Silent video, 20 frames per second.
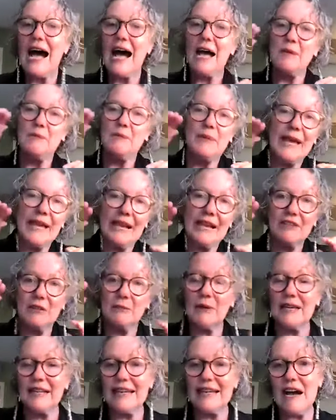I pay
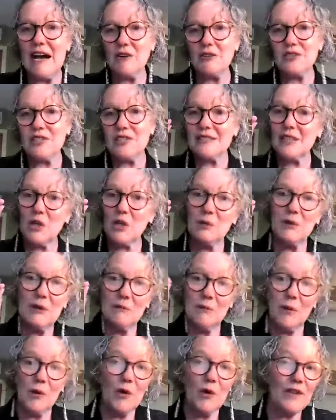everybody else a little
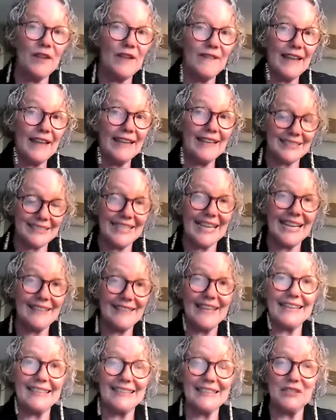bit more than they say
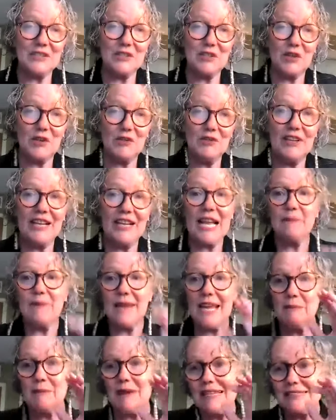they deserve, and I
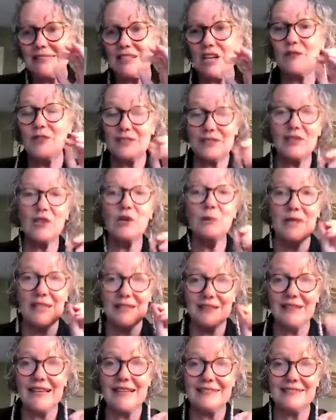pay myself a little bit
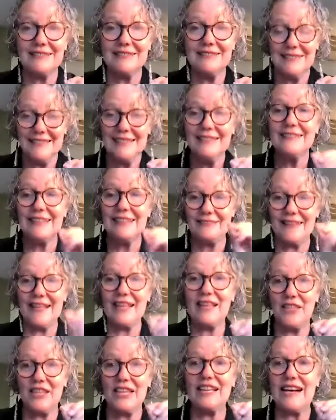less than
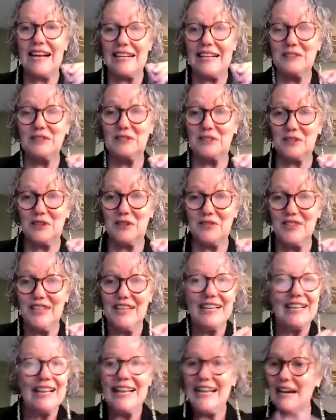they think I deserve. And